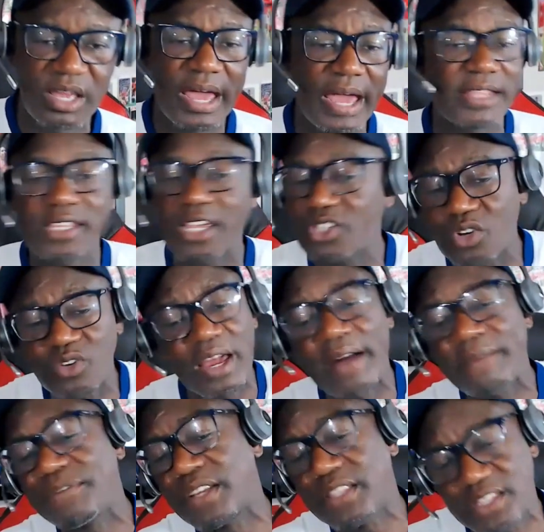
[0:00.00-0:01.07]
And they don't
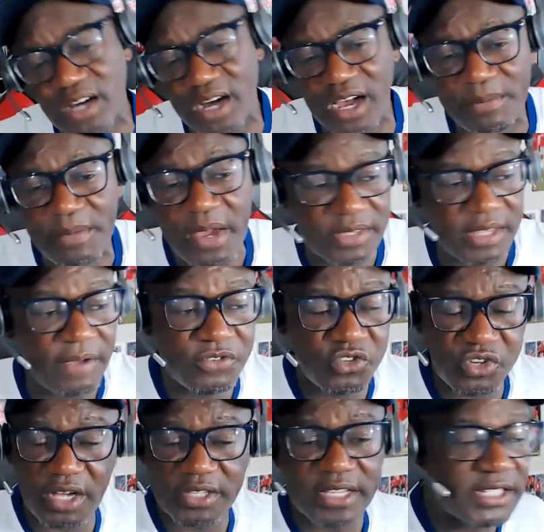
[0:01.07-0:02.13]
have the time. They've
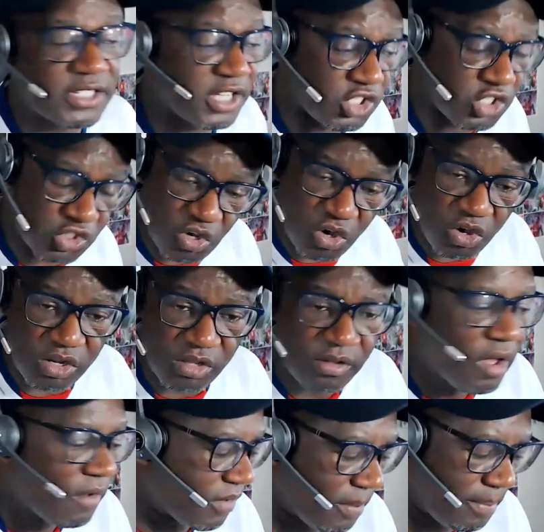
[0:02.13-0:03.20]
tried, they sent you to
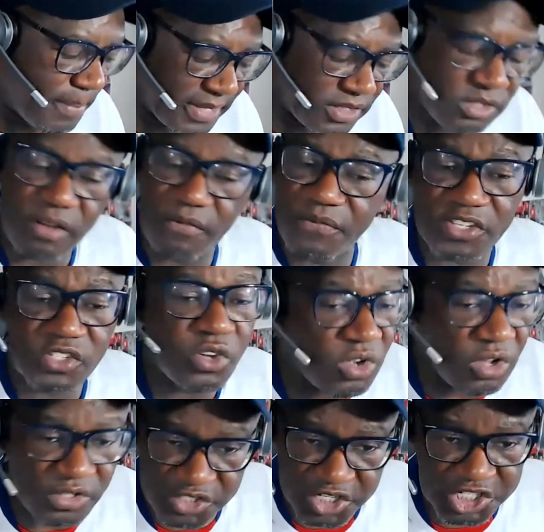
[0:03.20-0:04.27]
Holland for mental and physical
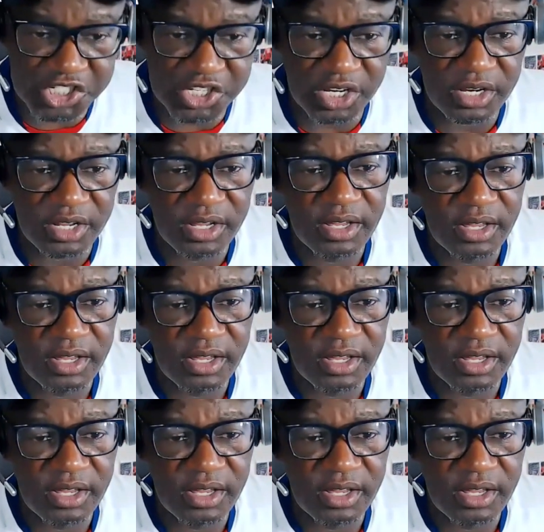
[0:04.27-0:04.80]
conditioning.